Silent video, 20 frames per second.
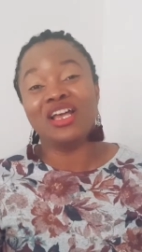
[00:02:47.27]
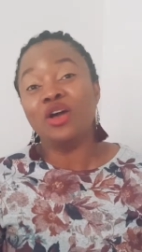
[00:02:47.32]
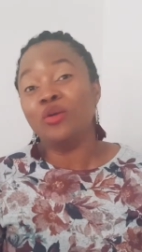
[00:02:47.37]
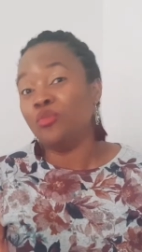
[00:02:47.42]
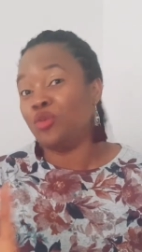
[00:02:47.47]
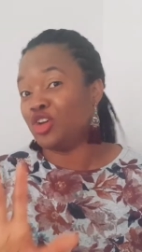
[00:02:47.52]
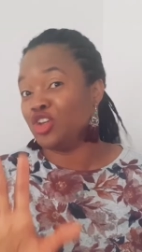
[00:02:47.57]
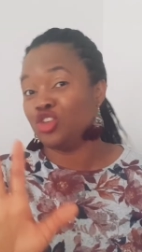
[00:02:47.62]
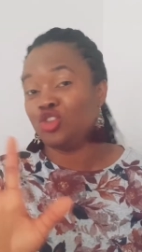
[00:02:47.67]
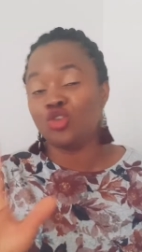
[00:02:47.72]

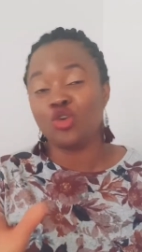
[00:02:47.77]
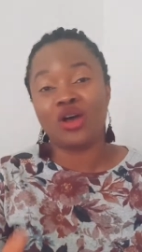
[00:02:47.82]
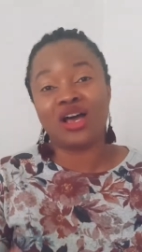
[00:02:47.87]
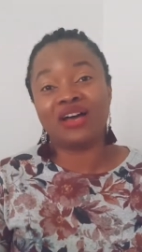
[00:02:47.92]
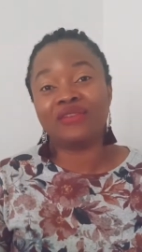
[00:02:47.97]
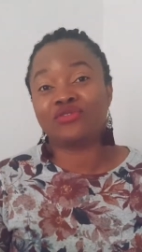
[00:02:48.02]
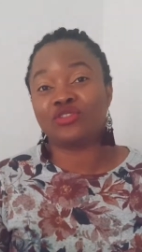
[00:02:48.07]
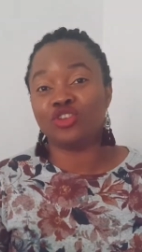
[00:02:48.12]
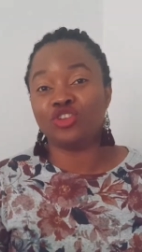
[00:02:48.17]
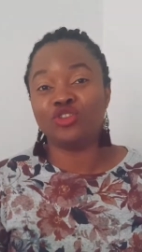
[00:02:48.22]
But you don't
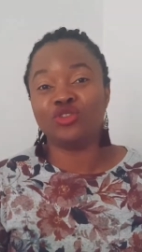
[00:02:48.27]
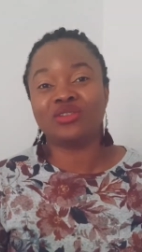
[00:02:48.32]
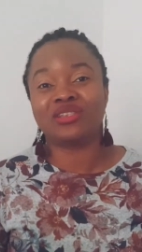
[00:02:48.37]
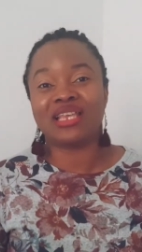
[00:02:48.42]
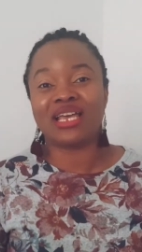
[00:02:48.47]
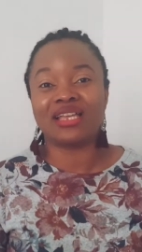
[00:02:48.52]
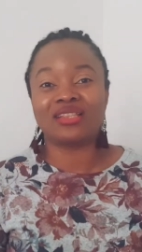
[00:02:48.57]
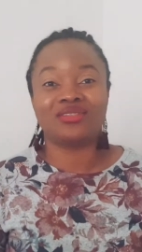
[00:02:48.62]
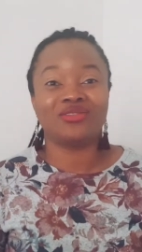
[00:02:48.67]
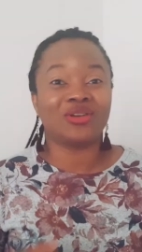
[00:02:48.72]
have to use
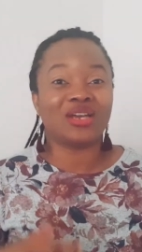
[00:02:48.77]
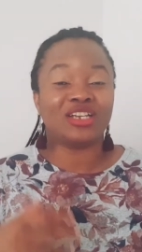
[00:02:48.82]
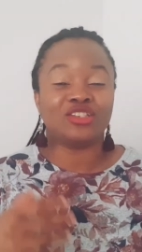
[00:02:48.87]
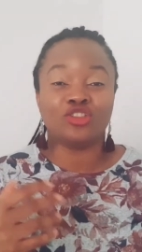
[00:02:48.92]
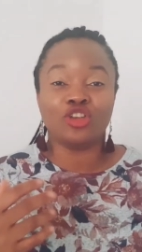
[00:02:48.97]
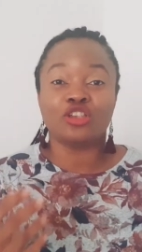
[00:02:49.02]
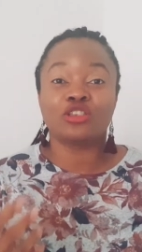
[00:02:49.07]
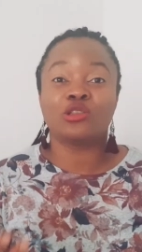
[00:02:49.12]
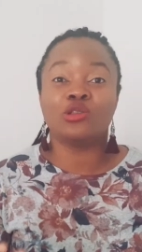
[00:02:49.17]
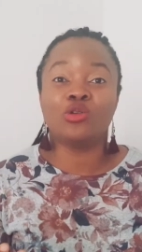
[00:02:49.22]
that. You can
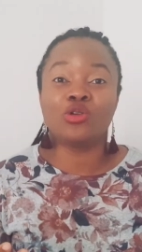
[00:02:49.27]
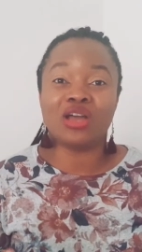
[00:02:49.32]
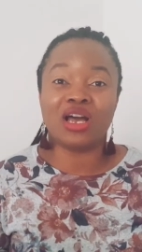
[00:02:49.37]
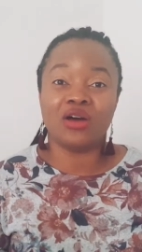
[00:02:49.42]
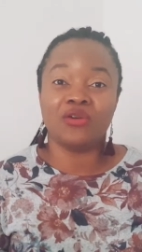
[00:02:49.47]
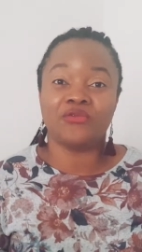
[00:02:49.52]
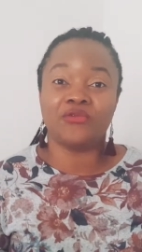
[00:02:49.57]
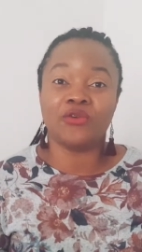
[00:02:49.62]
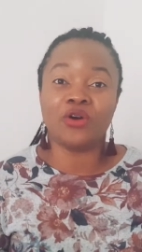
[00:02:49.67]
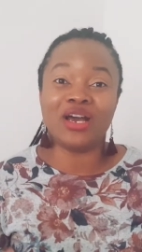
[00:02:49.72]
just look
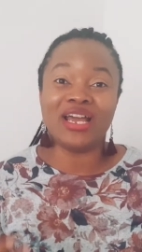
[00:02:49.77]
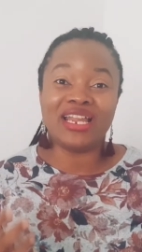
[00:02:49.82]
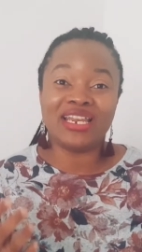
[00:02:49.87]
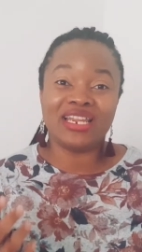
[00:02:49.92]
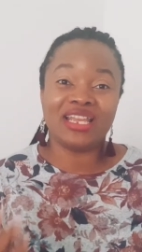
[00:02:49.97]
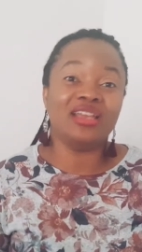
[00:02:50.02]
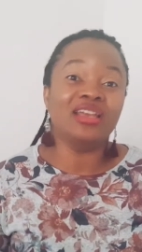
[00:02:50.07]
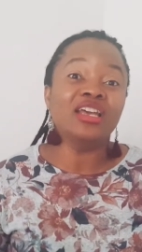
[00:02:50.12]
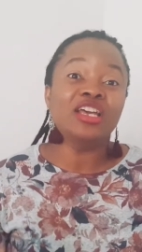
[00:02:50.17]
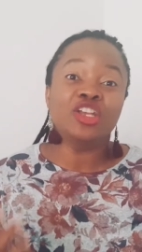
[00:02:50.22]
out for
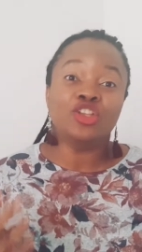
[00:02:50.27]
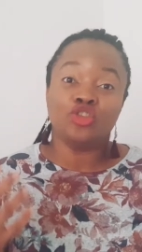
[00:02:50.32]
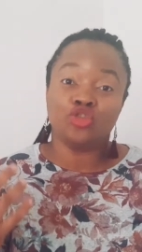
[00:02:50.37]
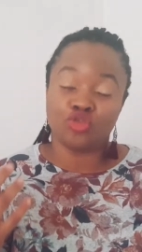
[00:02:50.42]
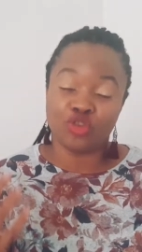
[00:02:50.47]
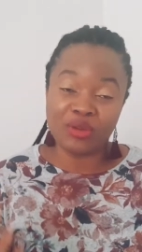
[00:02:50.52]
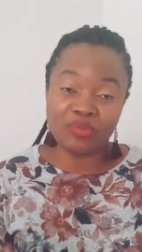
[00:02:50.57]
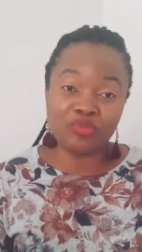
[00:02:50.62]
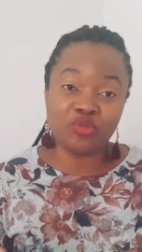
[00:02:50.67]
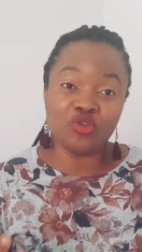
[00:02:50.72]
any
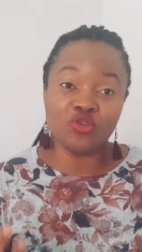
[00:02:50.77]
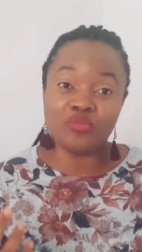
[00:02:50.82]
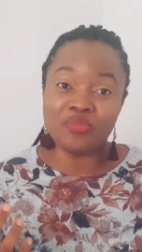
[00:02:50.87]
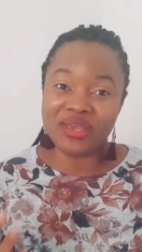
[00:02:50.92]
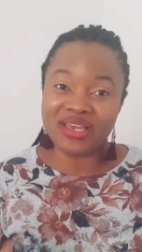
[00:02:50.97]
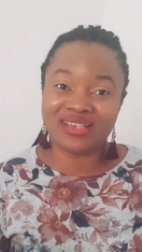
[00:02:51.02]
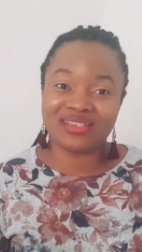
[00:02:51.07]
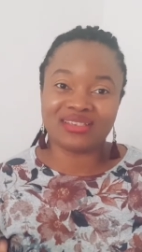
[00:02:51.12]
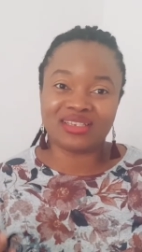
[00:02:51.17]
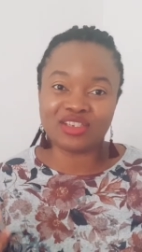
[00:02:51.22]
triple
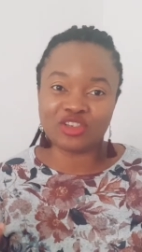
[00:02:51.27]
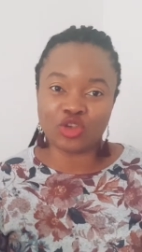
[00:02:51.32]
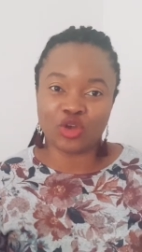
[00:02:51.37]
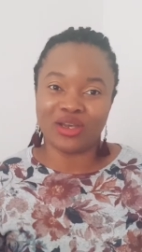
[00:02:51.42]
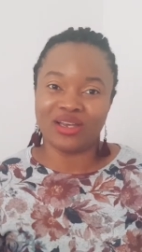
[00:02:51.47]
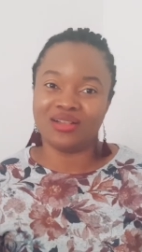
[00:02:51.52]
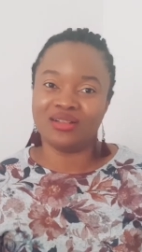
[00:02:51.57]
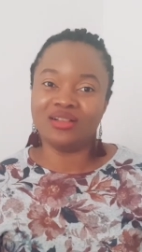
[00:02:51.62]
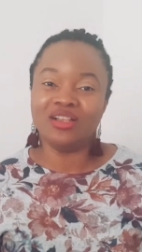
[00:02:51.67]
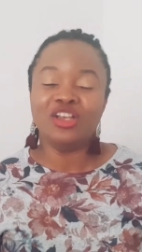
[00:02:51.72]
mix
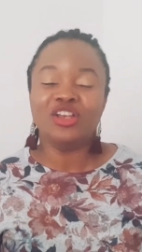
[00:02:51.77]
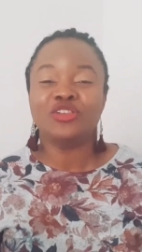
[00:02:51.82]
soil.